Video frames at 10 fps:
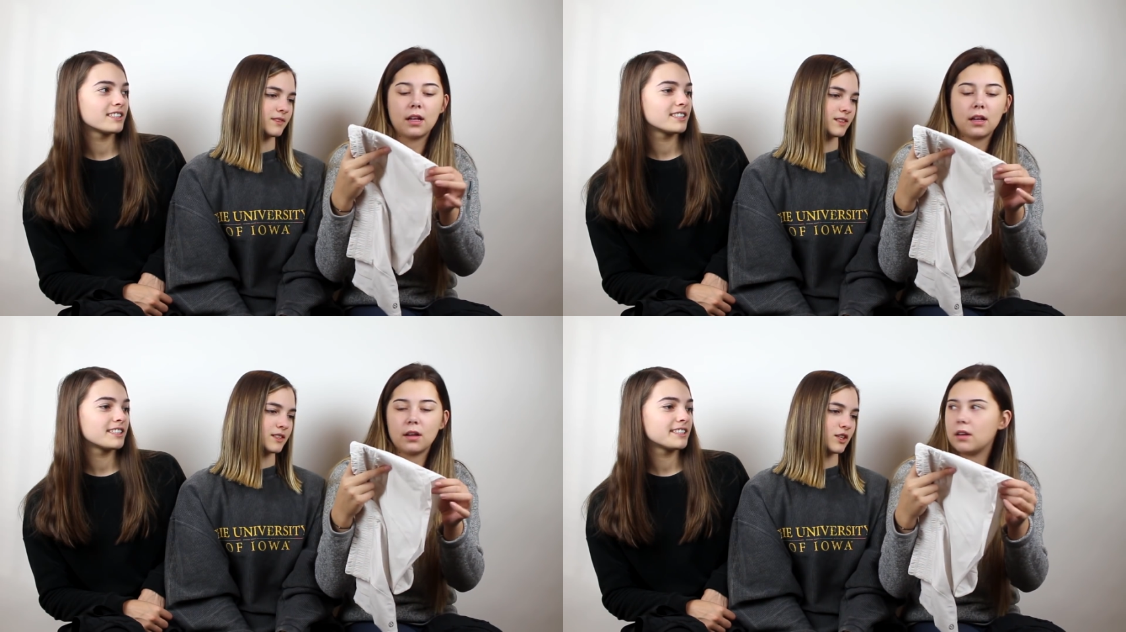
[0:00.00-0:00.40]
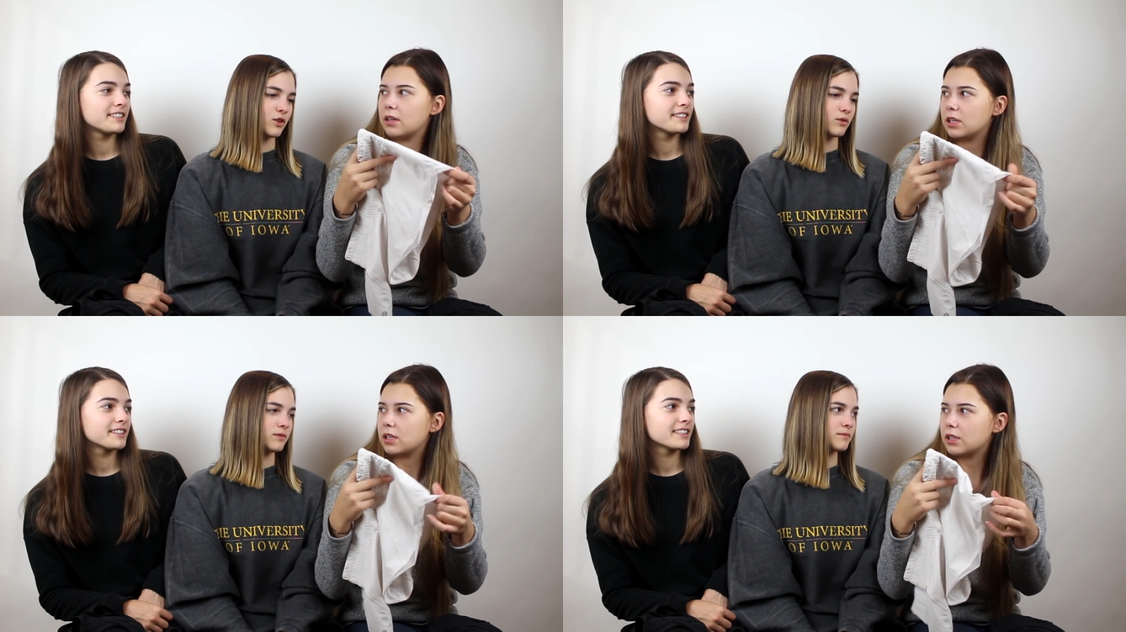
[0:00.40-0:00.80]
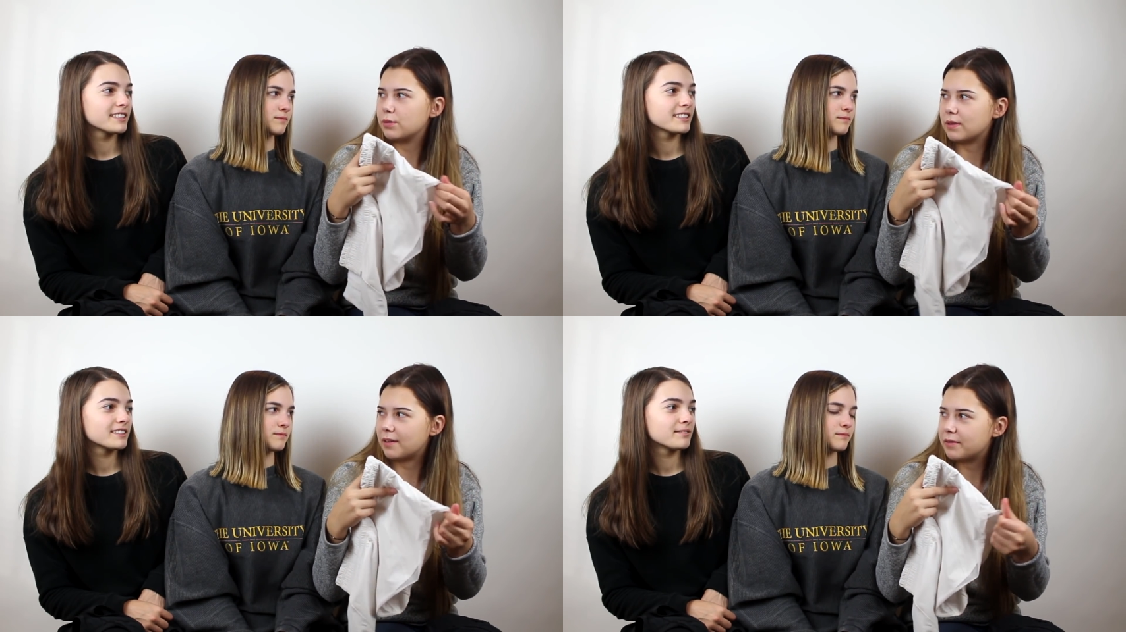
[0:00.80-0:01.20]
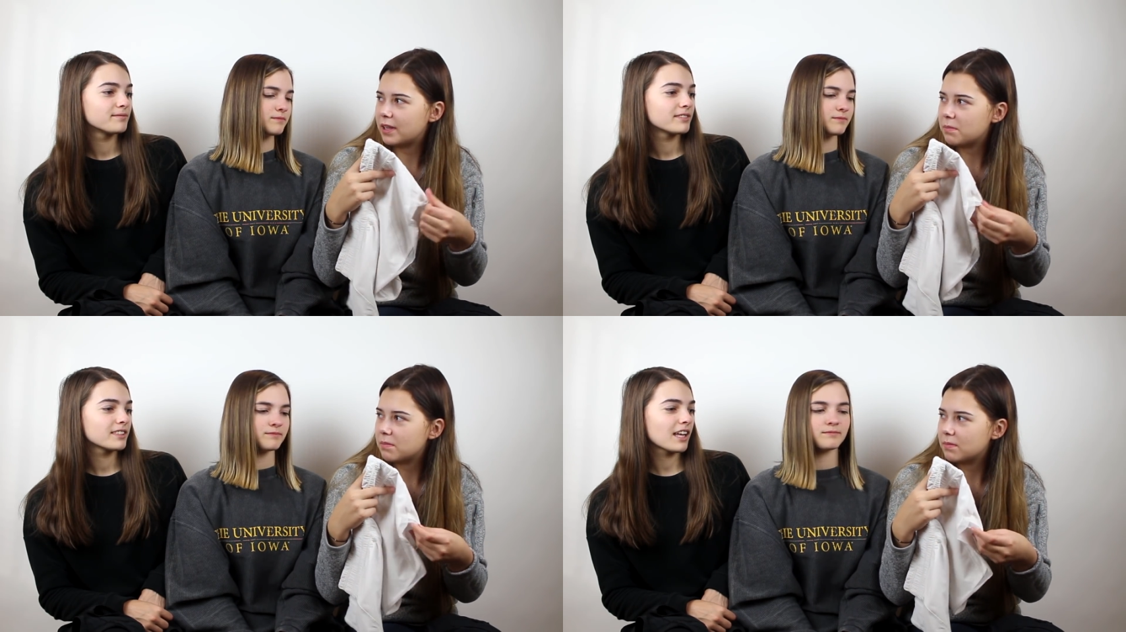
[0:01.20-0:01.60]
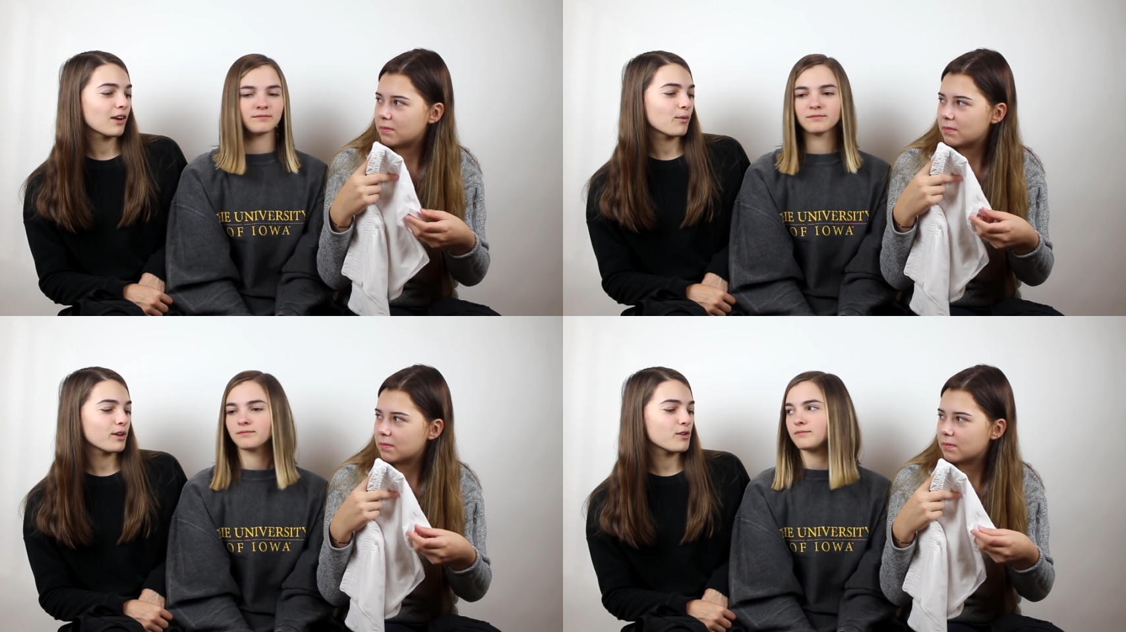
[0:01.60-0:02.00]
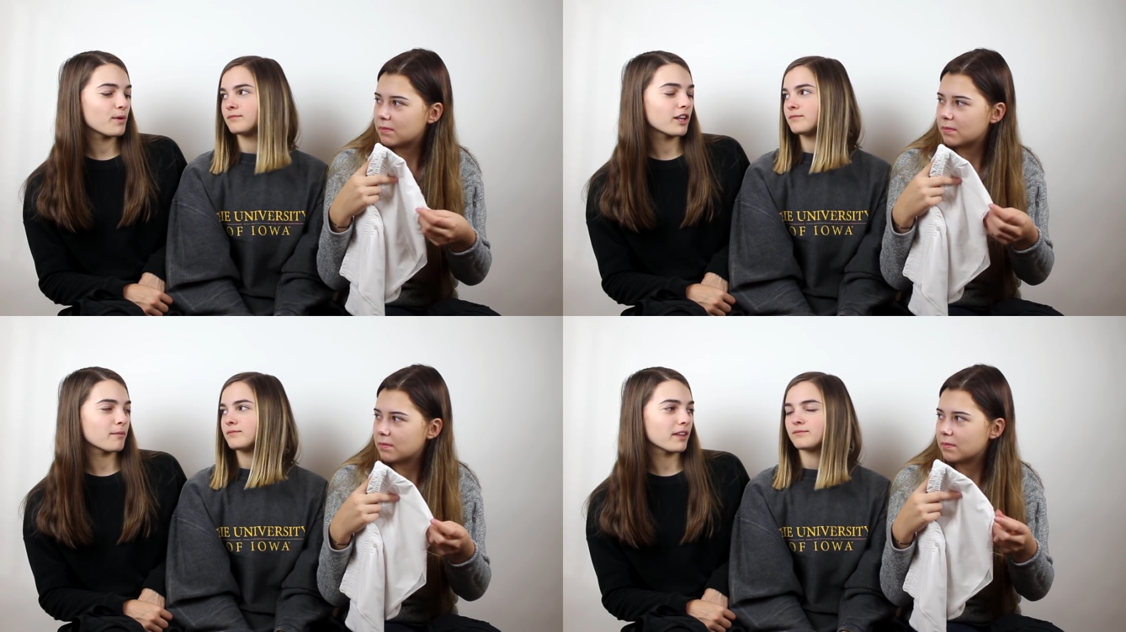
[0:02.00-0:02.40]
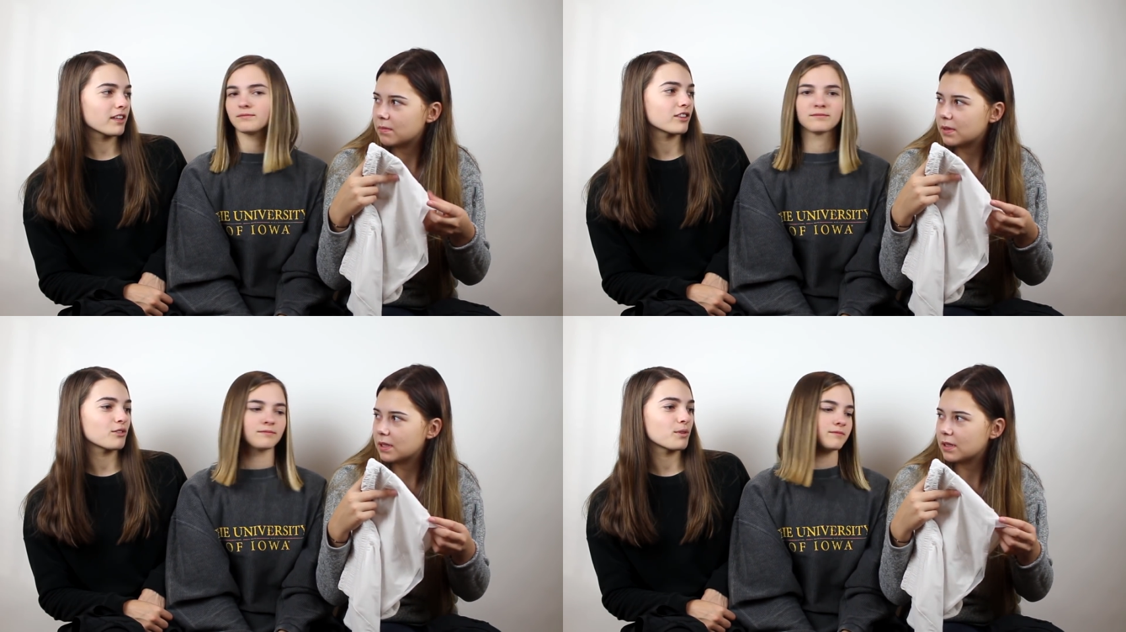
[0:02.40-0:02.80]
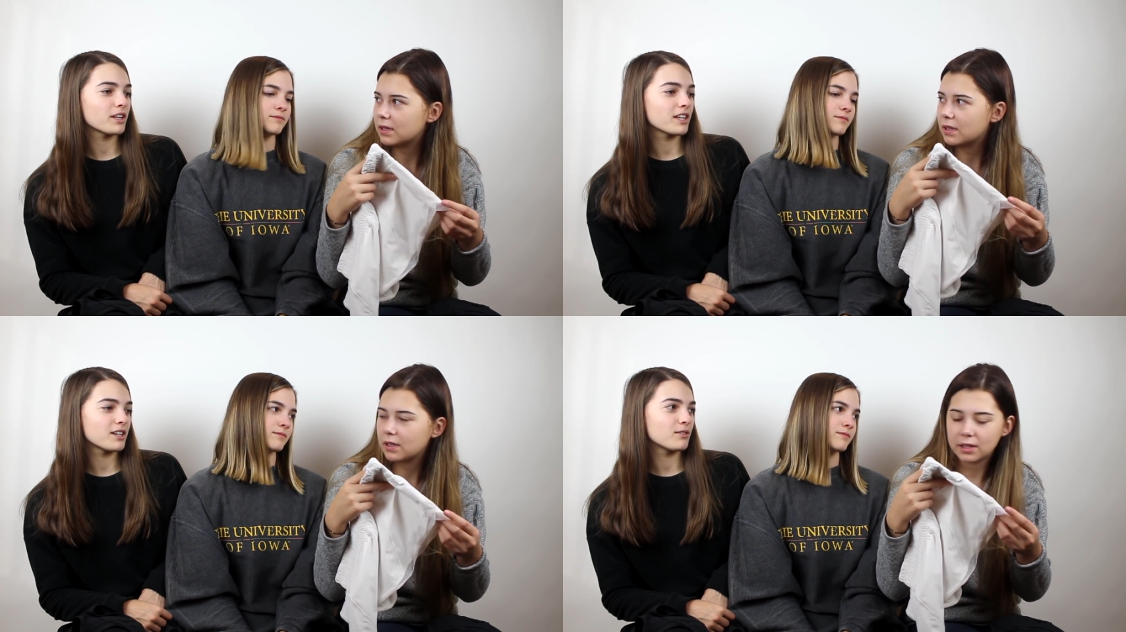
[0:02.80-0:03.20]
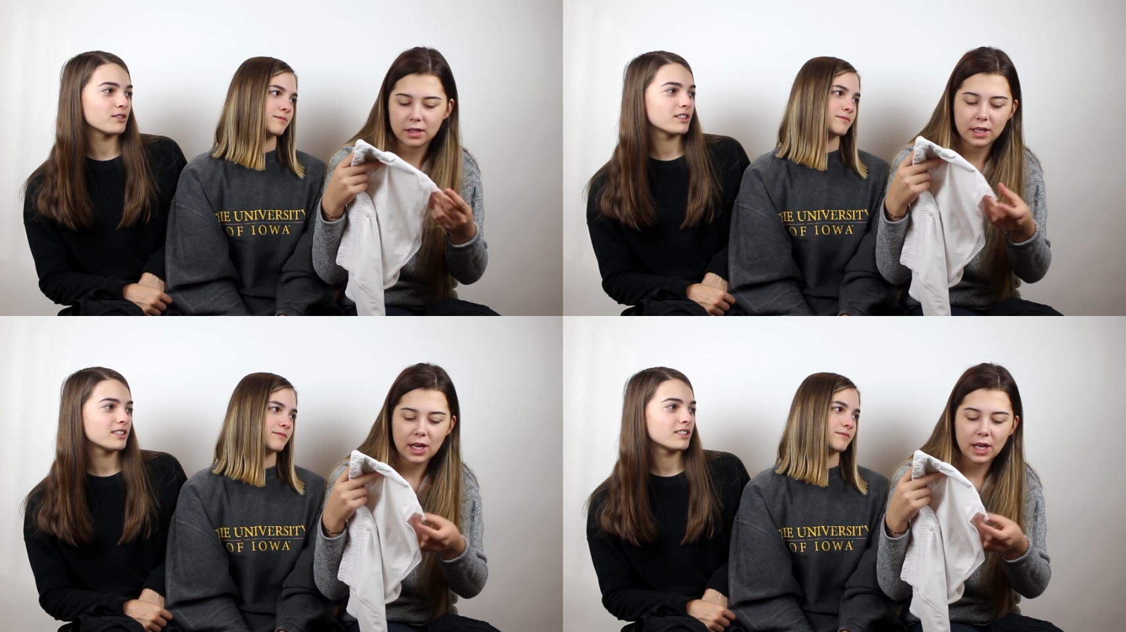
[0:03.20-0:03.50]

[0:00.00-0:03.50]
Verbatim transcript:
Speaker 1: It's cute. You love them? Like, when you wear them, I think they're really cute.